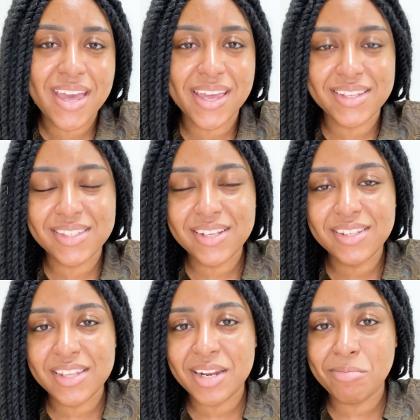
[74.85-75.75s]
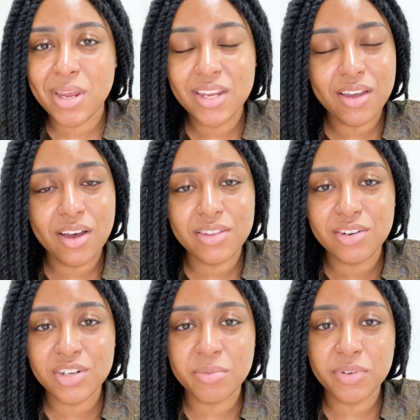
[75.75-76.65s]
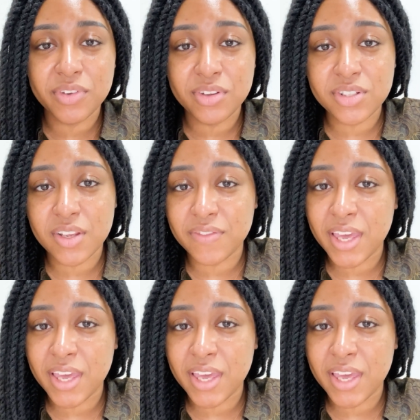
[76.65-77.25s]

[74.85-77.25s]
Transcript: And since then, many other dermal fillers have